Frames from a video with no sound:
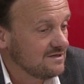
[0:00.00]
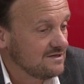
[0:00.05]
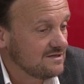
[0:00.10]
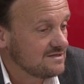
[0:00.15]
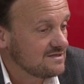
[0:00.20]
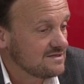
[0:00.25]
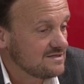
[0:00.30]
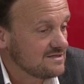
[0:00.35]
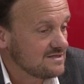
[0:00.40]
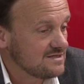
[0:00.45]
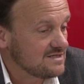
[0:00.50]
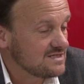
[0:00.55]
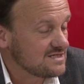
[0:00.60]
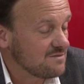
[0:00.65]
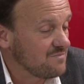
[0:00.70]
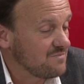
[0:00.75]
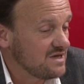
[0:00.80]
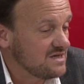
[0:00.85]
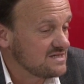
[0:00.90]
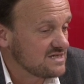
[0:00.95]
it's
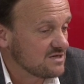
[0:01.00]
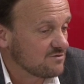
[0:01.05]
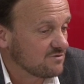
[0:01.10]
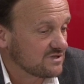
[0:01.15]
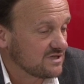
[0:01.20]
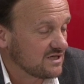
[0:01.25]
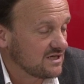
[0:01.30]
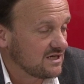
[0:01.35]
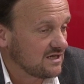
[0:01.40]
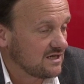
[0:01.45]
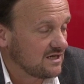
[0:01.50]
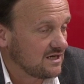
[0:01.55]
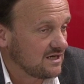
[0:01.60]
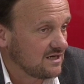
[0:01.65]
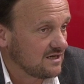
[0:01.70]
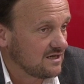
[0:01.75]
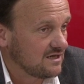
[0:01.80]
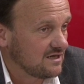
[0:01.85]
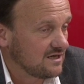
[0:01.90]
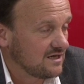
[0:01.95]
a basic what
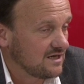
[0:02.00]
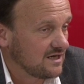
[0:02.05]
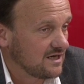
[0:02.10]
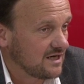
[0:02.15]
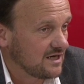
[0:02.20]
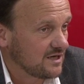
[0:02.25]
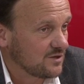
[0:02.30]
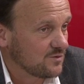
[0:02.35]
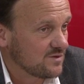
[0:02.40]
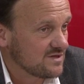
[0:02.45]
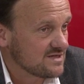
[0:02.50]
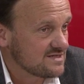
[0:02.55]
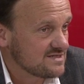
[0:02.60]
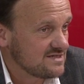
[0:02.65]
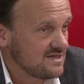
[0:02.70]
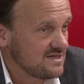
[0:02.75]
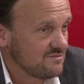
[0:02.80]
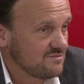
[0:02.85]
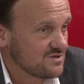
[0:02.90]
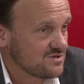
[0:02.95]
I will
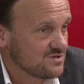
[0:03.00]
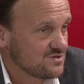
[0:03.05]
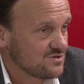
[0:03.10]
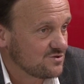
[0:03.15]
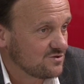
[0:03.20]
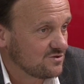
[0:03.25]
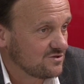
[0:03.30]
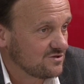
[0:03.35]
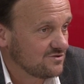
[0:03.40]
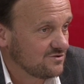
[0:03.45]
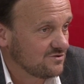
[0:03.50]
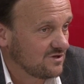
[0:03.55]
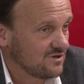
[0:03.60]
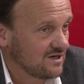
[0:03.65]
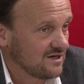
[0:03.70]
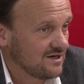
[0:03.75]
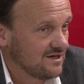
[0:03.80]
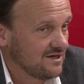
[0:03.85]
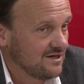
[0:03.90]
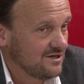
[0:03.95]
say, but you
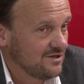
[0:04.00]
are